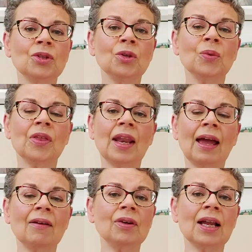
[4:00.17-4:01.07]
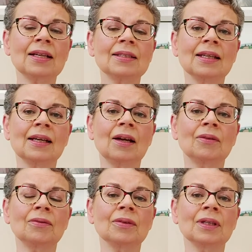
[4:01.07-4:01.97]
you with an everlasting love,
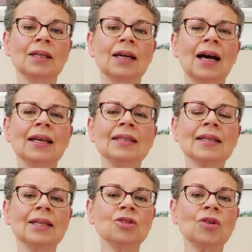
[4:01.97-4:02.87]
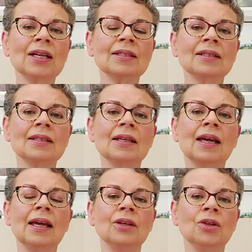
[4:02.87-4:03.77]
and he's interested
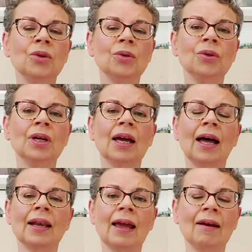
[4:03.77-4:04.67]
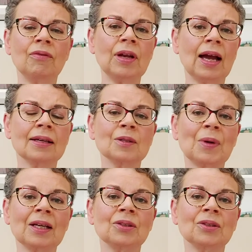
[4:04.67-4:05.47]
in you and every aspect.